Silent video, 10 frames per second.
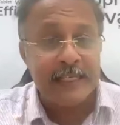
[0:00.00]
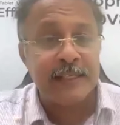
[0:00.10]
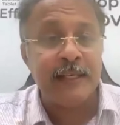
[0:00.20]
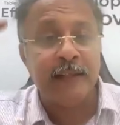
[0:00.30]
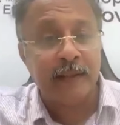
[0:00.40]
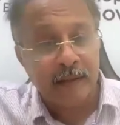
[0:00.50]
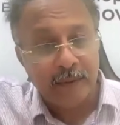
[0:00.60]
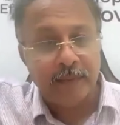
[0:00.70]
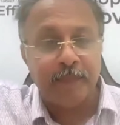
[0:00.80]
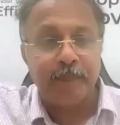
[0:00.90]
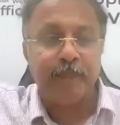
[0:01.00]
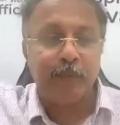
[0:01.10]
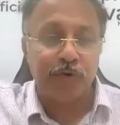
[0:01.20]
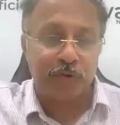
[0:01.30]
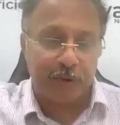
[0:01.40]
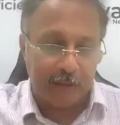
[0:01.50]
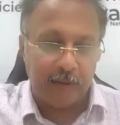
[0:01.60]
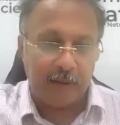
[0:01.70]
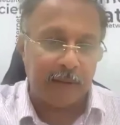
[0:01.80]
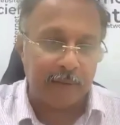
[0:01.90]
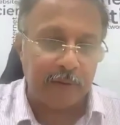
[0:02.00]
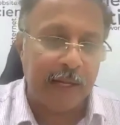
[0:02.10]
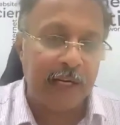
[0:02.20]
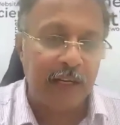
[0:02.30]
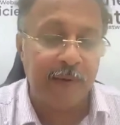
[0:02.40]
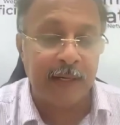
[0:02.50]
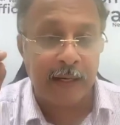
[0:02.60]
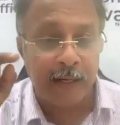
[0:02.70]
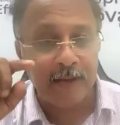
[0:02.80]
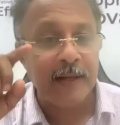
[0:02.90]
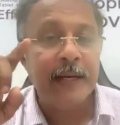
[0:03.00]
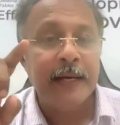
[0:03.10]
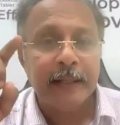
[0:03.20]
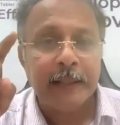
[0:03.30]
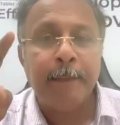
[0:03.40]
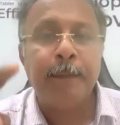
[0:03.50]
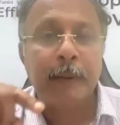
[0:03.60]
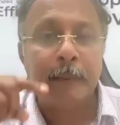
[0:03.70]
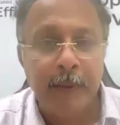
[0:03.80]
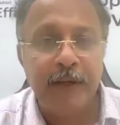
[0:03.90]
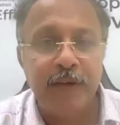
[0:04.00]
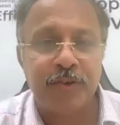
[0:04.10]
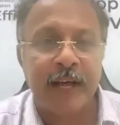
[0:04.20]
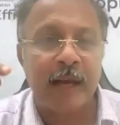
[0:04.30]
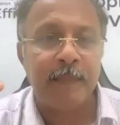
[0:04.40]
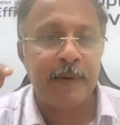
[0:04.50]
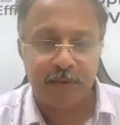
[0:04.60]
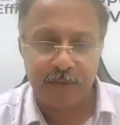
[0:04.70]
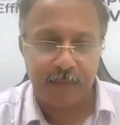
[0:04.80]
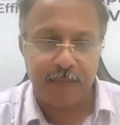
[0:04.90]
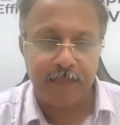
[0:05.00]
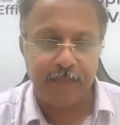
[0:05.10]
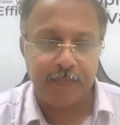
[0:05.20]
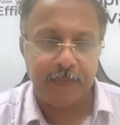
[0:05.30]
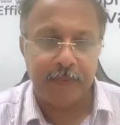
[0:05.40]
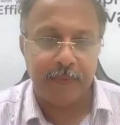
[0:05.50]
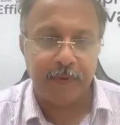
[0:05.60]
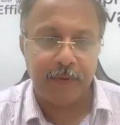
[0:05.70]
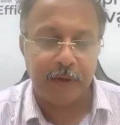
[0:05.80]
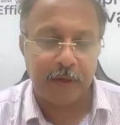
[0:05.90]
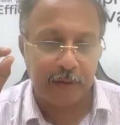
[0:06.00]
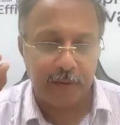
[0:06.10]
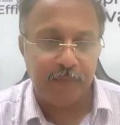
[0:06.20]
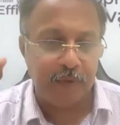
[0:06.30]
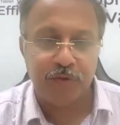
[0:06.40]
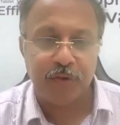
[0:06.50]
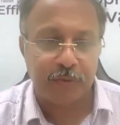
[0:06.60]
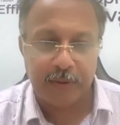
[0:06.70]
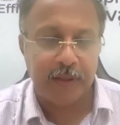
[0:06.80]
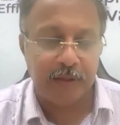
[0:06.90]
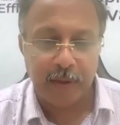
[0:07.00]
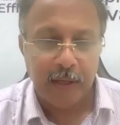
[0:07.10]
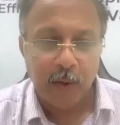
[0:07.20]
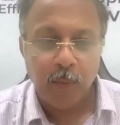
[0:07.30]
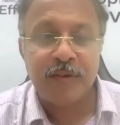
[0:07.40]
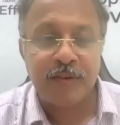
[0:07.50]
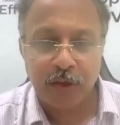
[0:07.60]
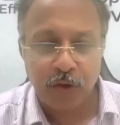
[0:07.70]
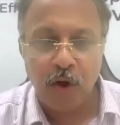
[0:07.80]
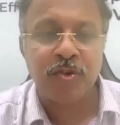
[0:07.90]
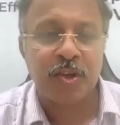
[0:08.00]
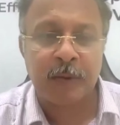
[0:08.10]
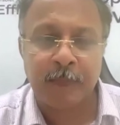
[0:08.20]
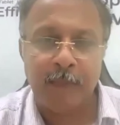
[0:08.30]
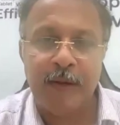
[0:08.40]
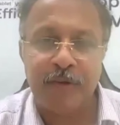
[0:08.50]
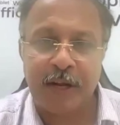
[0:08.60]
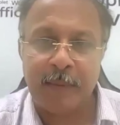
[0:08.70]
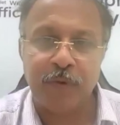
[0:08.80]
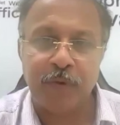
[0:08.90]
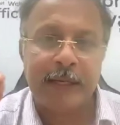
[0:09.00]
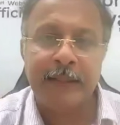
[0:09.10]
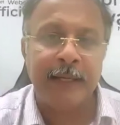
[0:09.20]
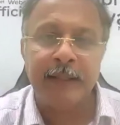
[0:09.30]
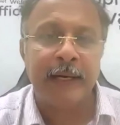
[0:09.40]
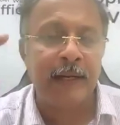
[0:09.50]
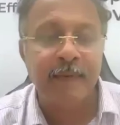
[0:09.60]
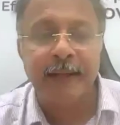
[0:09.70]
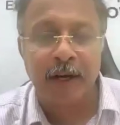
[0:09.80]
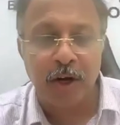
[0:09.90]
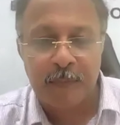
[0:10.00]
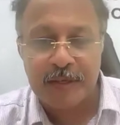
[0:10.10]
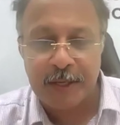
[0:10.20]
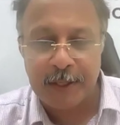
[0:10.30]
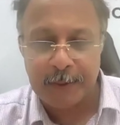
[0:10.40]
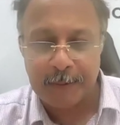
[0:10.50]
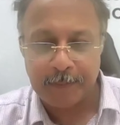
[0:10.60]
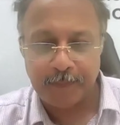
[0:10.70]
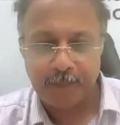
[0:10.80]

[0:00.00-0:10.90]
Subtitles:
can see the that event unless the published time is uh, once once it crosses the published time. So till then that event cannot be seen.